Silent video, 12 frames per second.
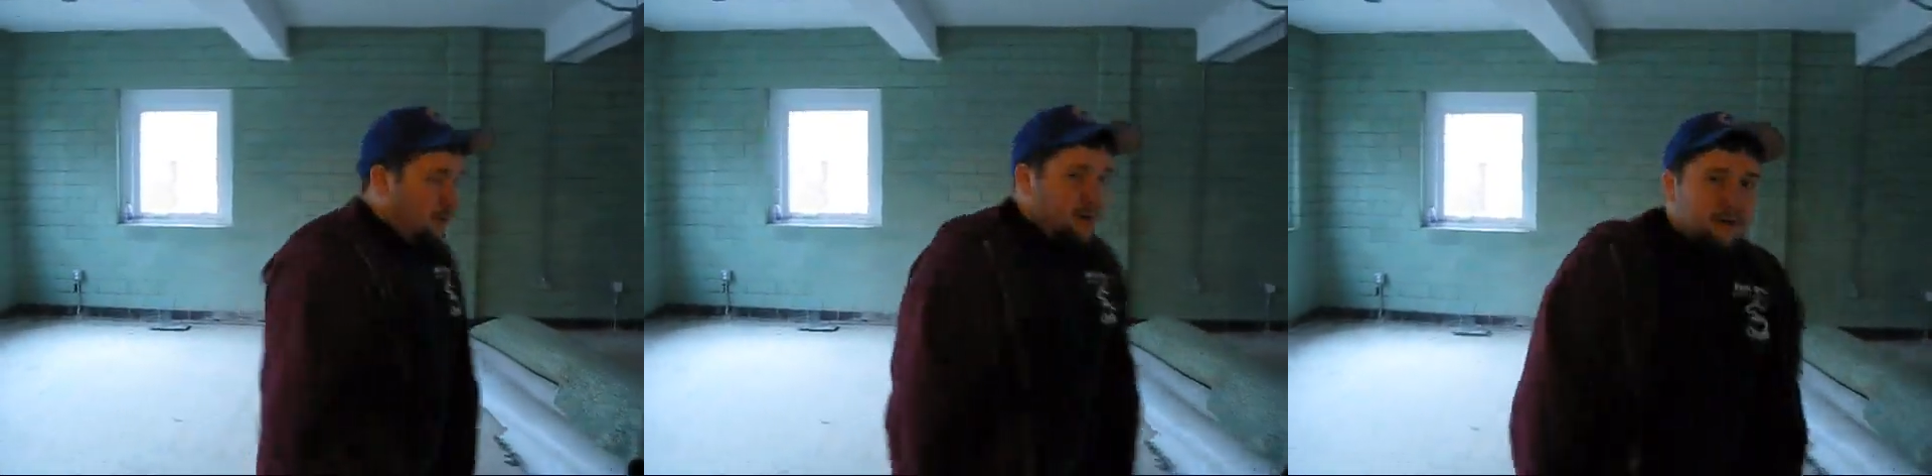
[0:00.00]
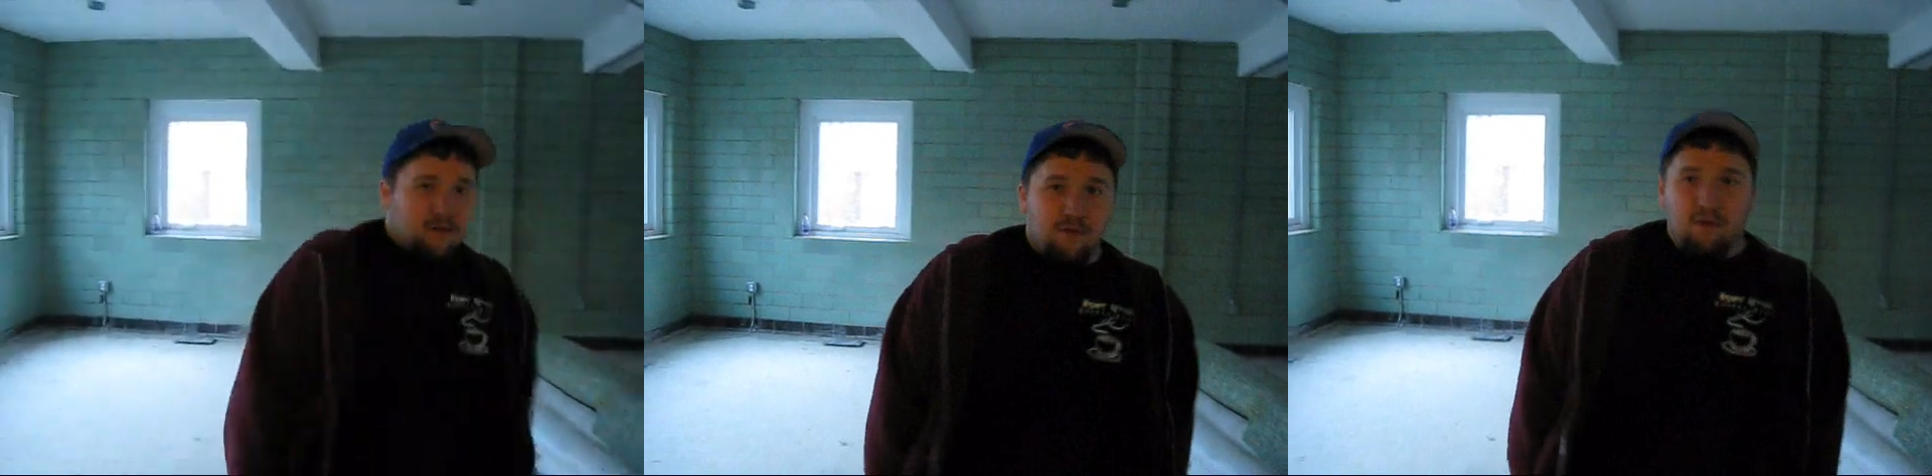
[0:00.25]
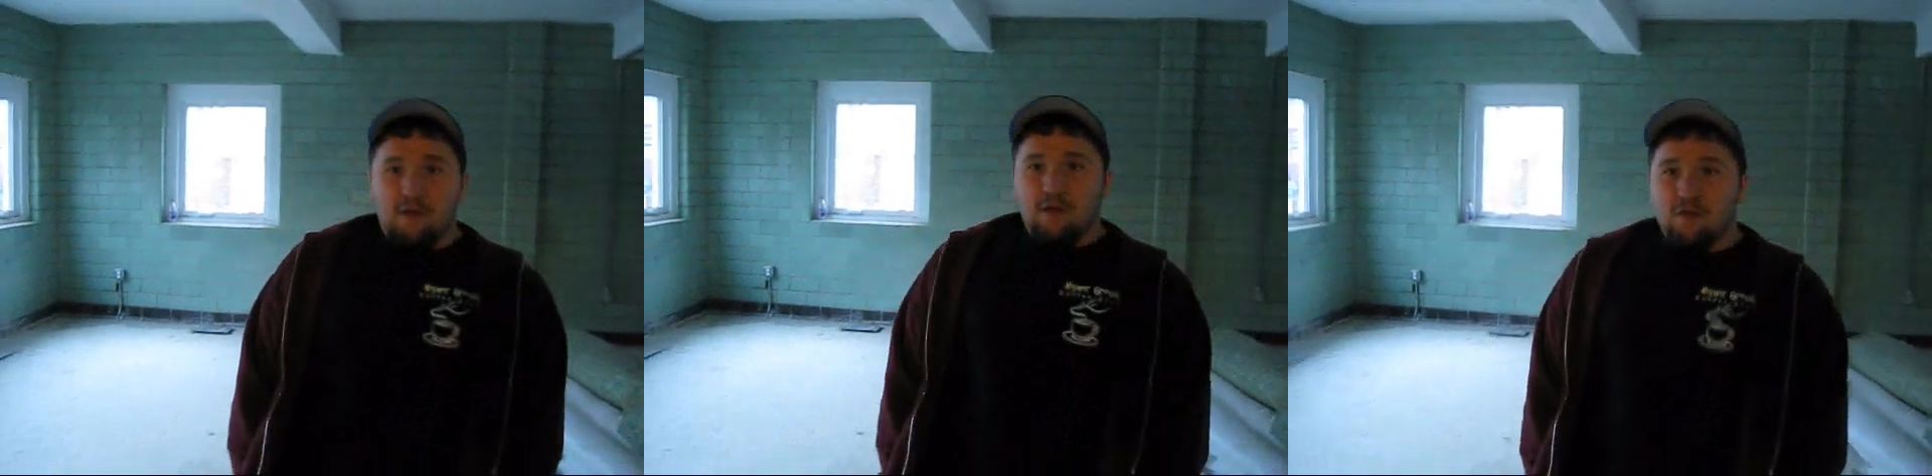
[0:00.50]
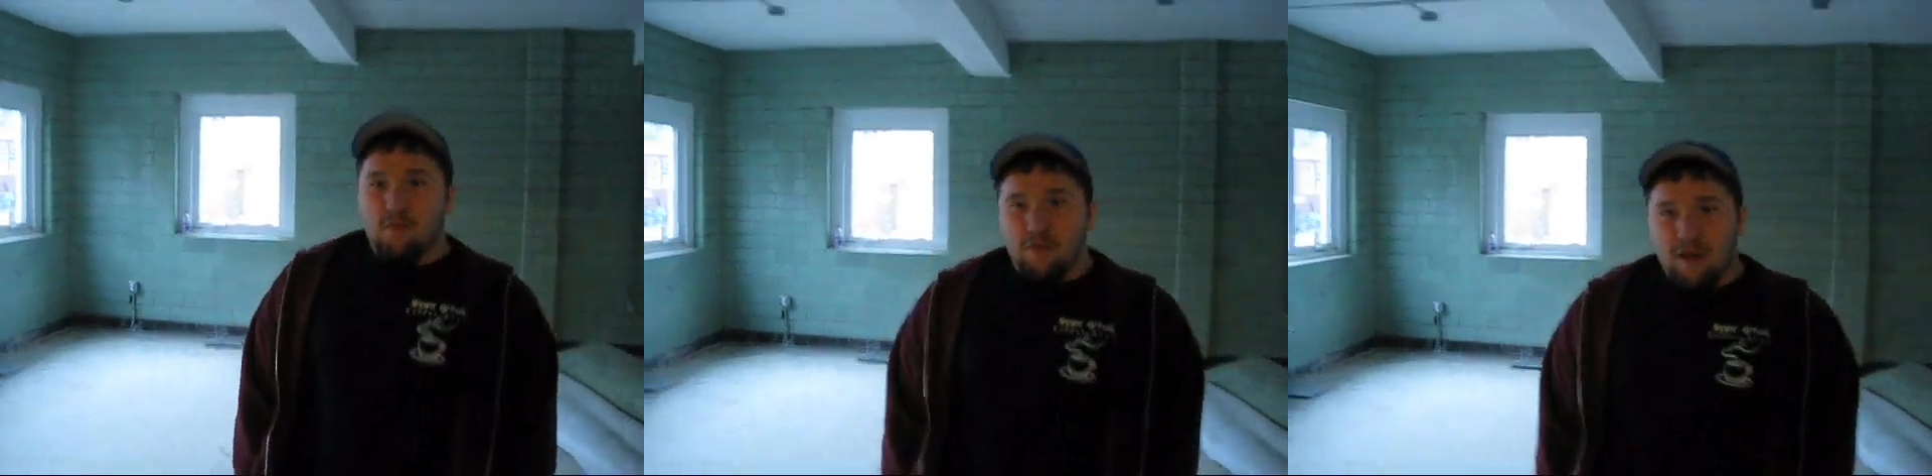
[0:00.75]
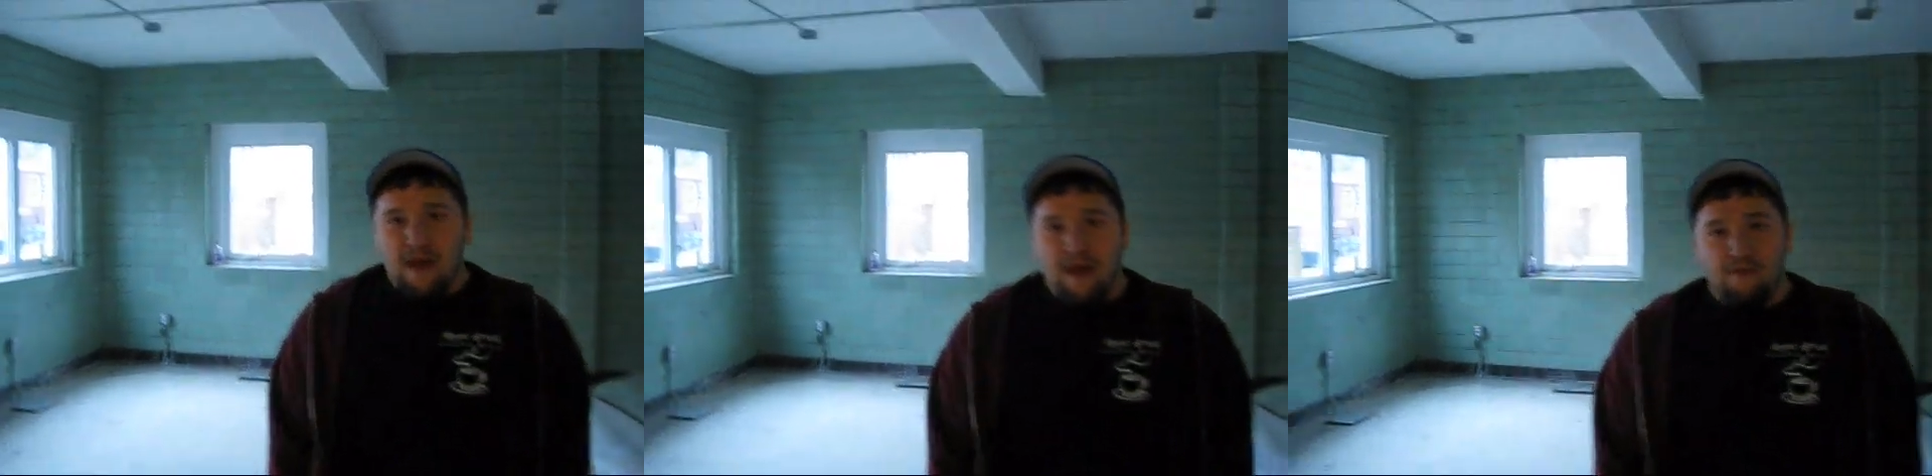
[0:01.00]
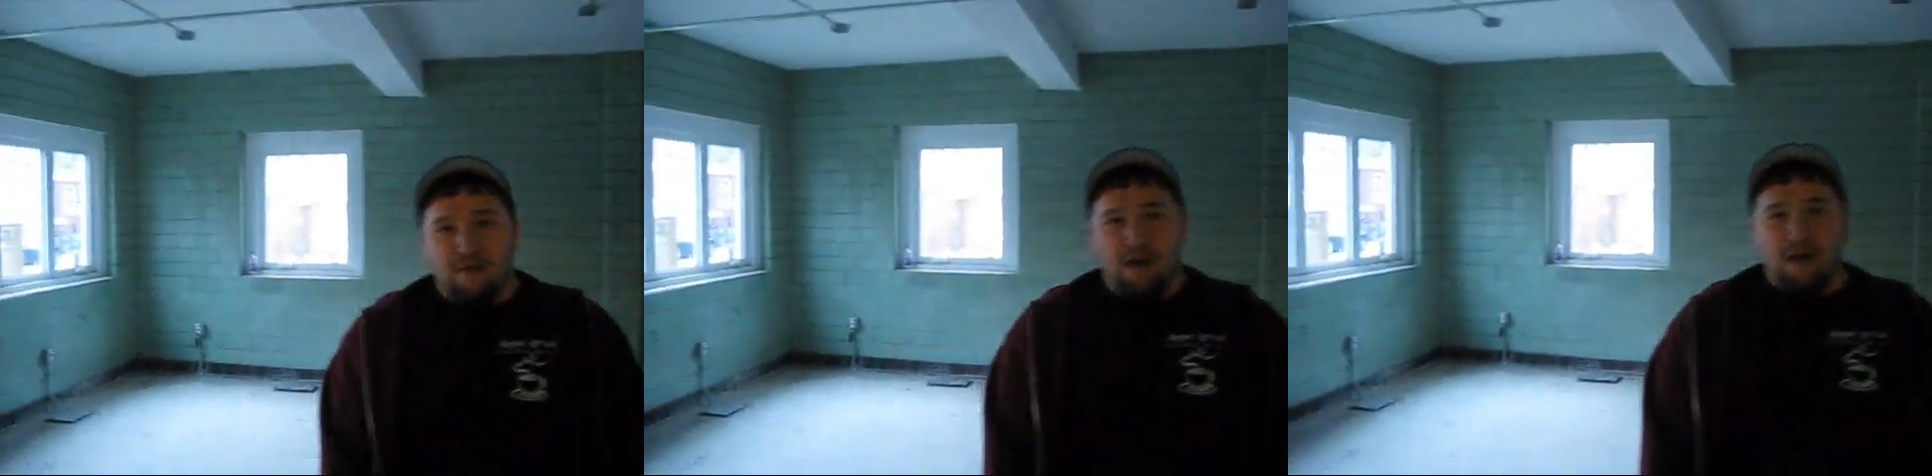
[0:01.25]
Alright, so in here we're going to
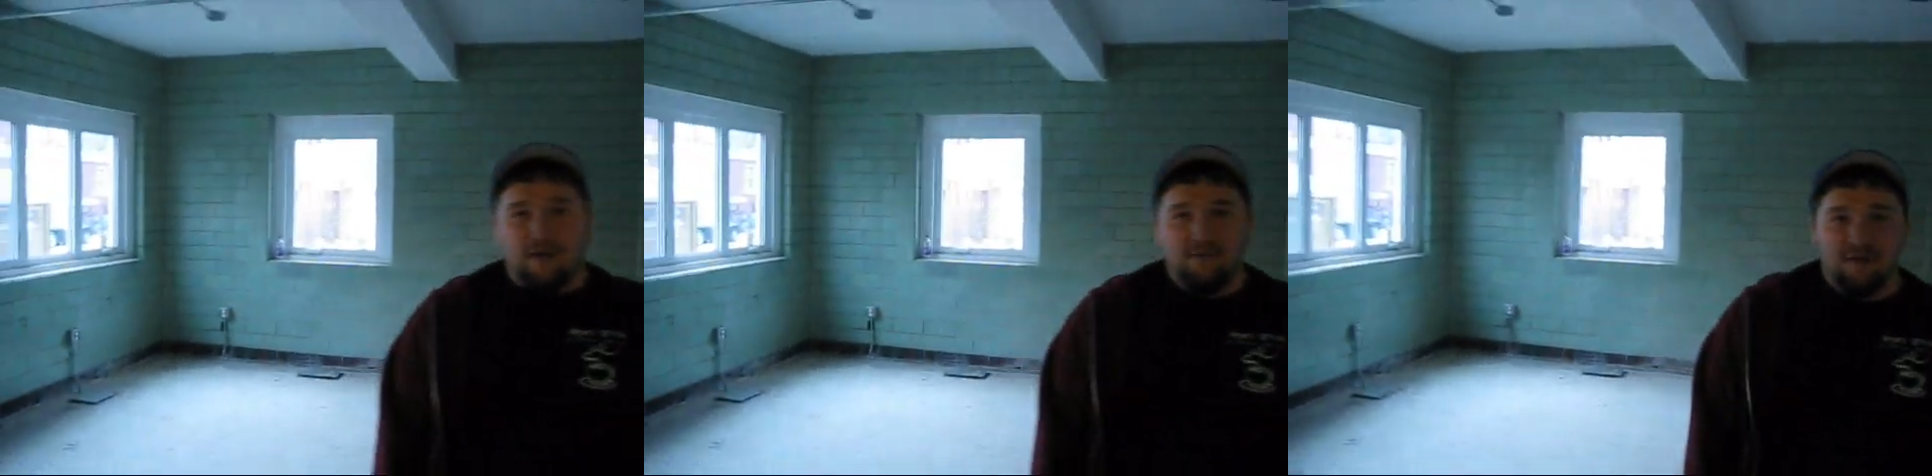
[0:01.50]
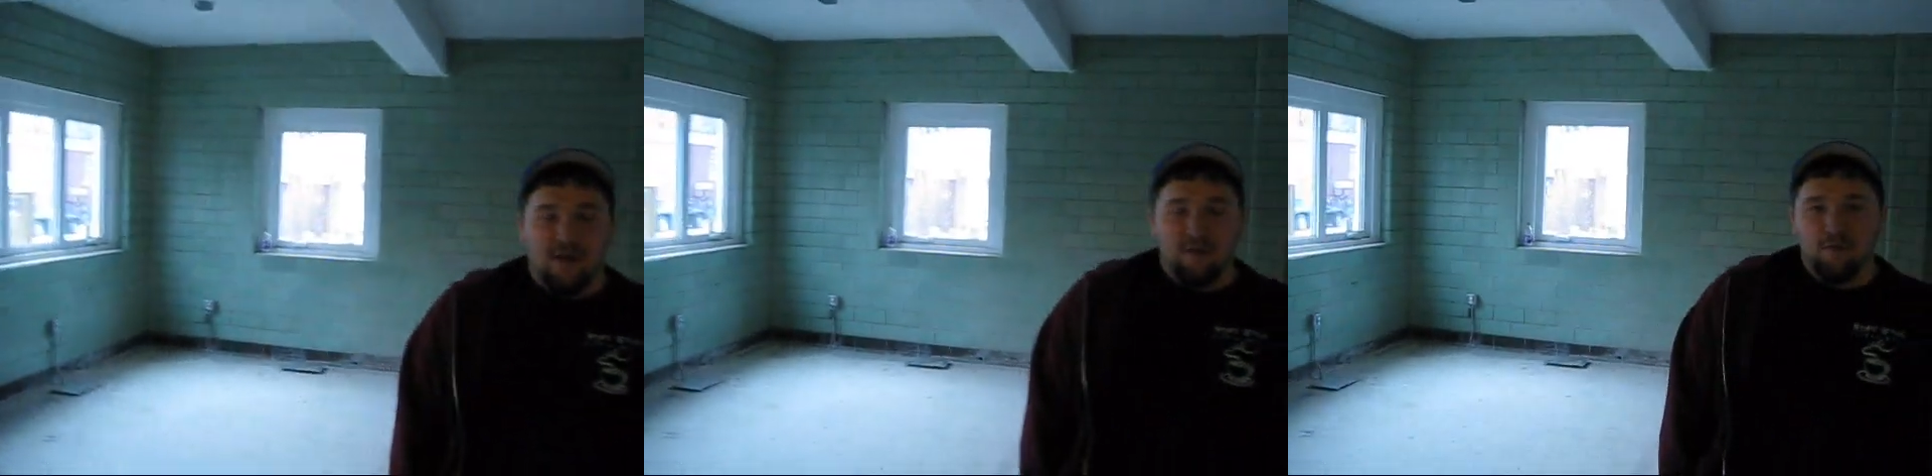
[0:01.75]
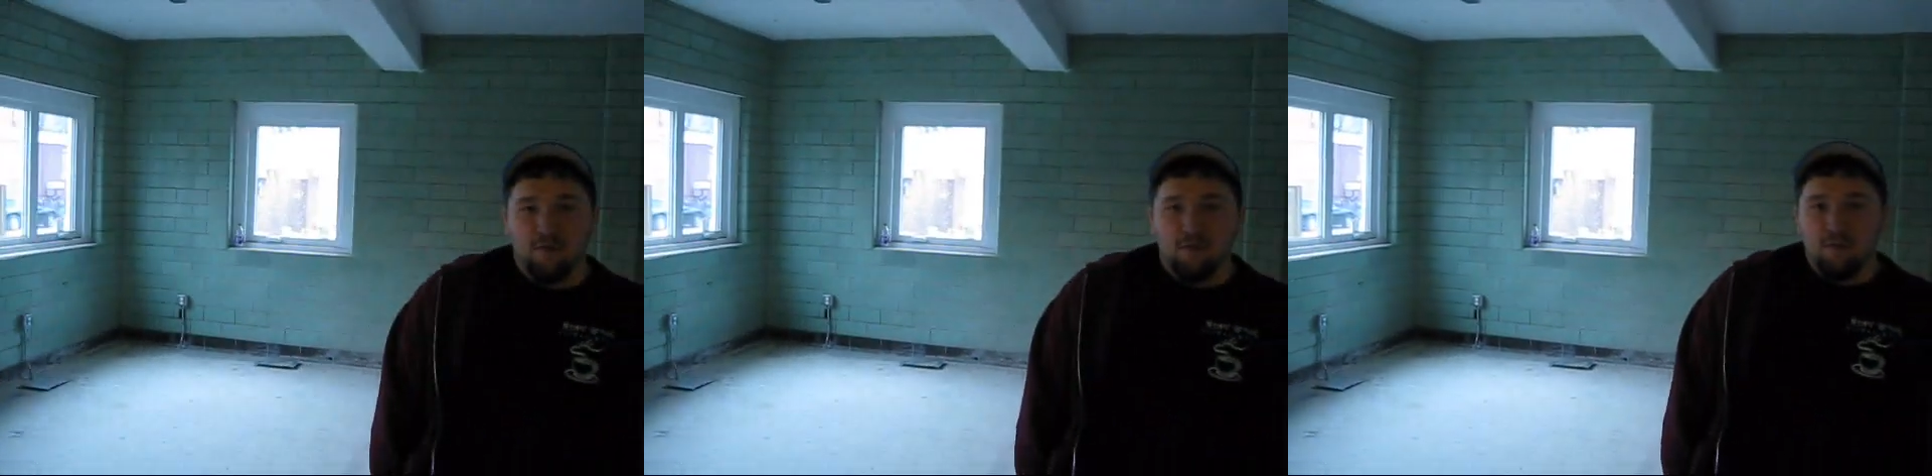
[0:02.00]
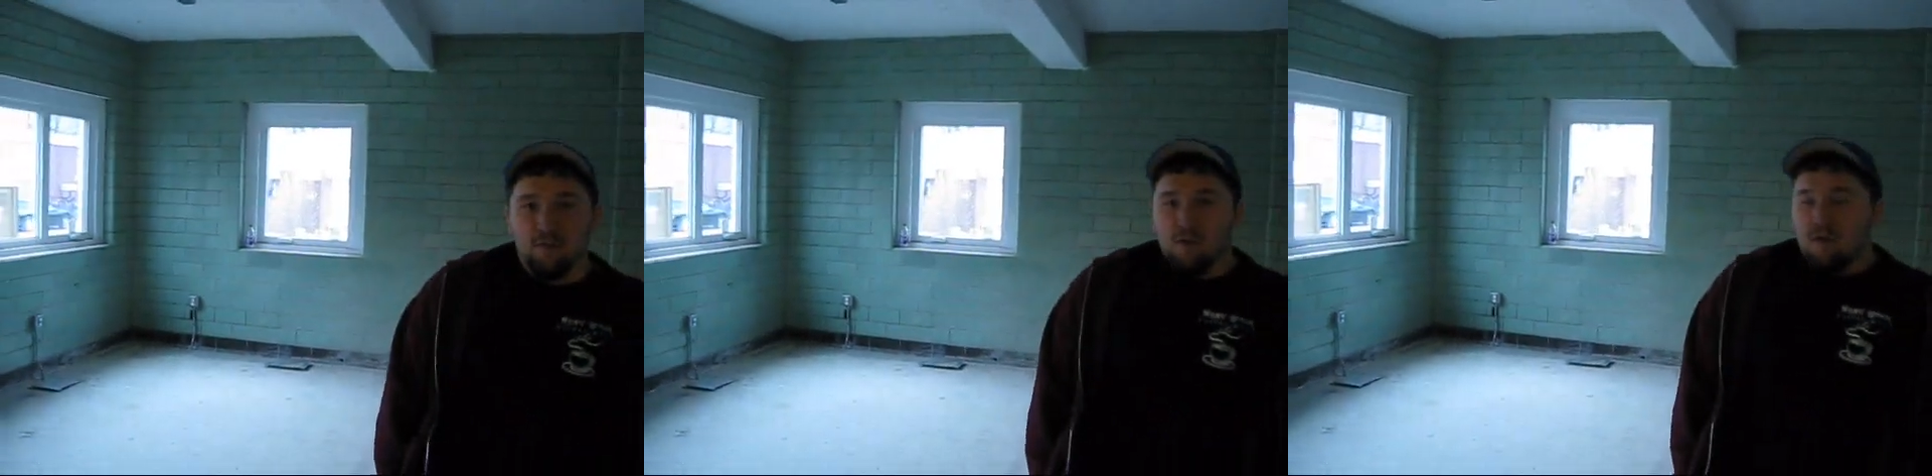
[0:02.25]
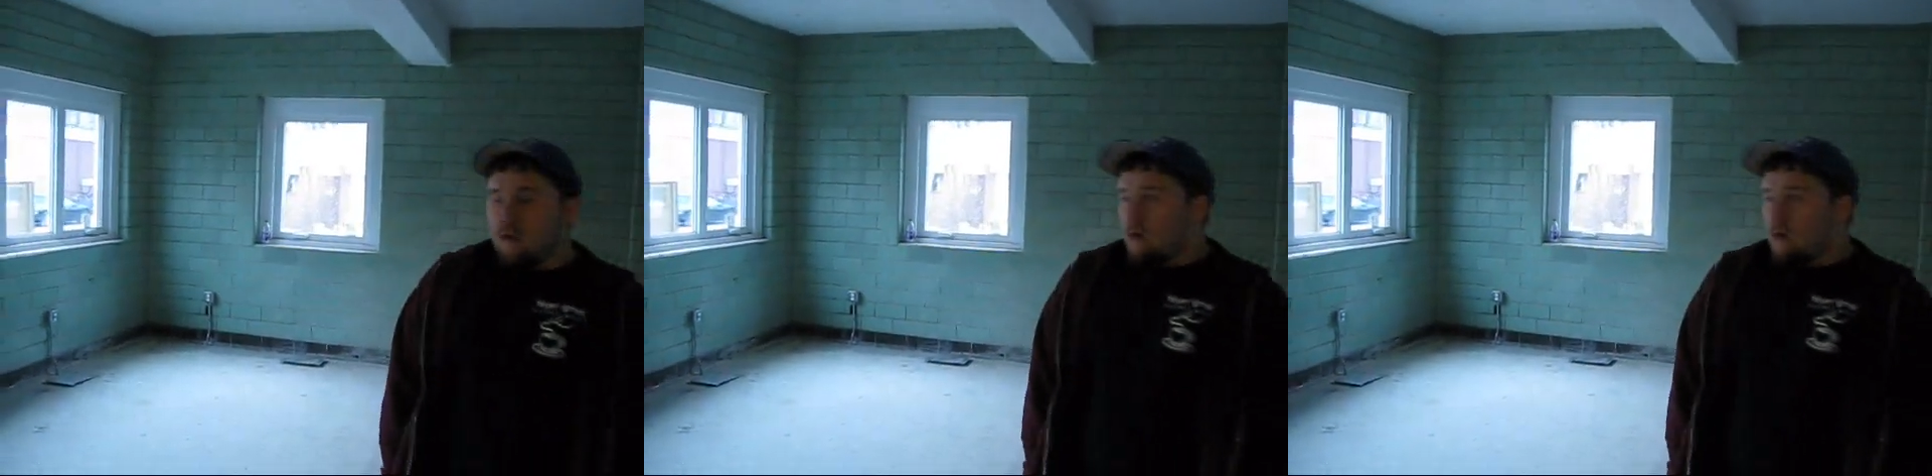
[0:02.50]
have a study room.